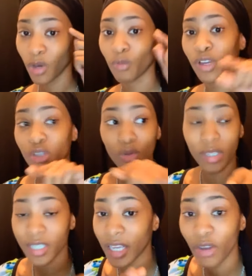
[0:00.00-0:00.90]
when you
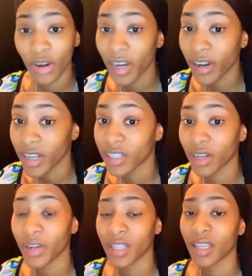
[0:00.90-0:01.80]
see or hear these
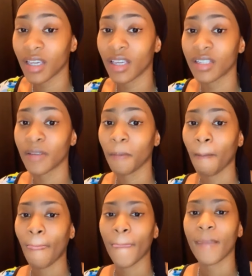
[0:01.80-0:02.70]
certain things,
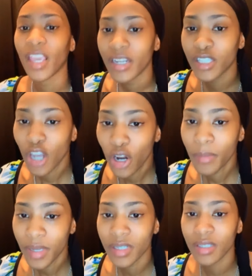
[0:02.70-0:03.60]
it
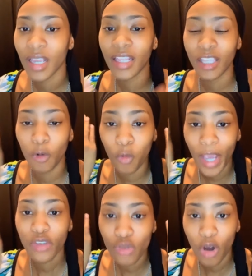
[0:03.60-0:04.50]
determines the way
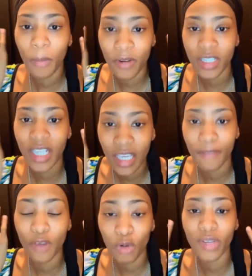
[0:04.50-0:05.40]
you're going to
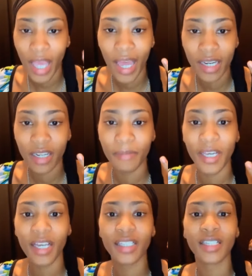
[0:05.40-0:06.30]
perceive your reality
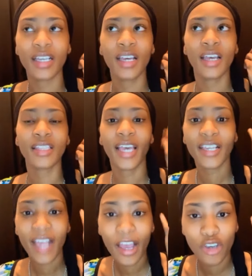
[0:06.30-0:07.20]
because
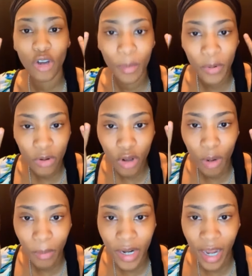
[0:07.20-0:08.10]
that's how your computer going
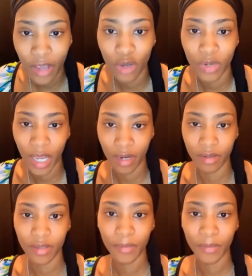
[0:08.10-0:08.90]
to break down your data.